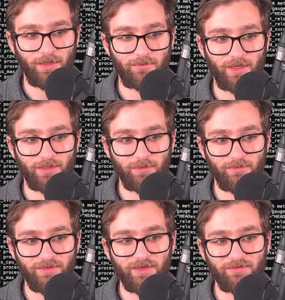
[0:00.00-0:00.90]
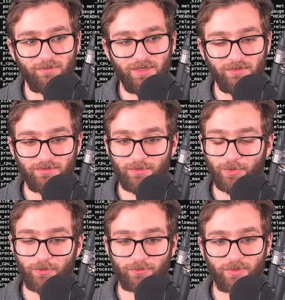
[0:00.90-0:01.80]
A value of yes means
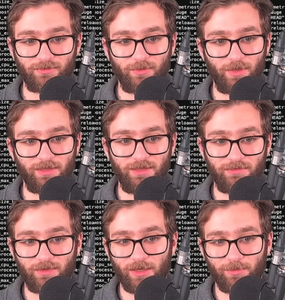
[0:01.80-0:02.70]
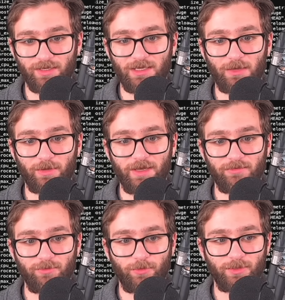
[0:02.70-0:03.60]
PostgreSQL is up, and our
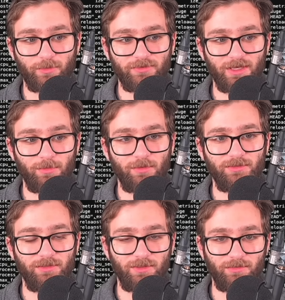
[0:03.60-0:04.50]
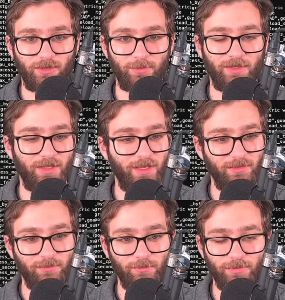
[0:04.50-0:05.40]
exporter was able to determine that.
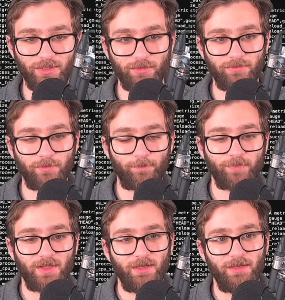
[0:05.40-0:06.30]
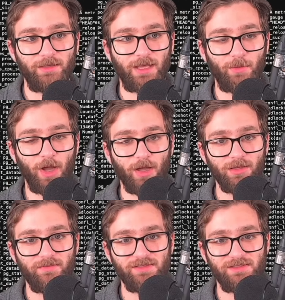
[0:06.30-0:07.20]
Beautiful. Now, all
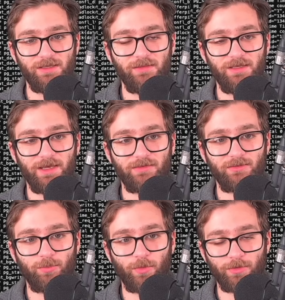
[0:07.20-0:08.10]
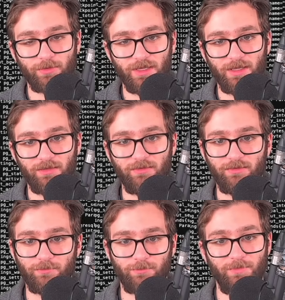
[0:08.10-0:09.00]
of this data the exporter
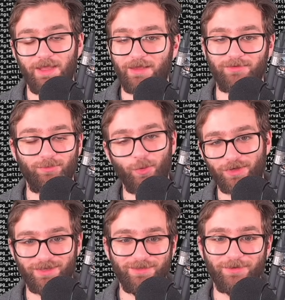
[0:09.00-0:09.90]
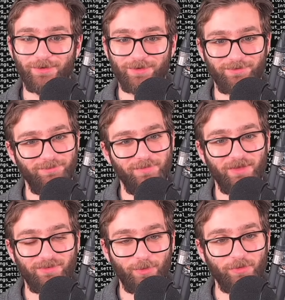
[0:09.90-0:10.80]
is exporting or
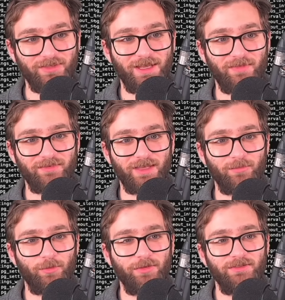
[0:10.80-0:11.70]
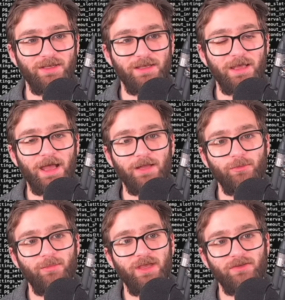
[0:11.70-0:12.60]
exposing at this endpoint, how do
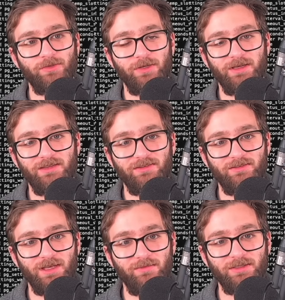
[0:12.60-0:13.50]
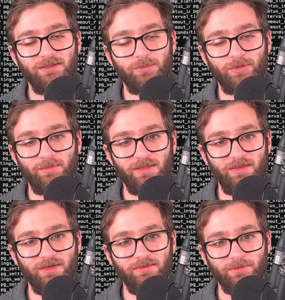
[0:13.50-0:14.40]
we make sure it gets saved into
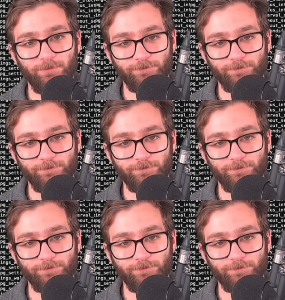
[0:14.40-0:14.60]
Prometheus?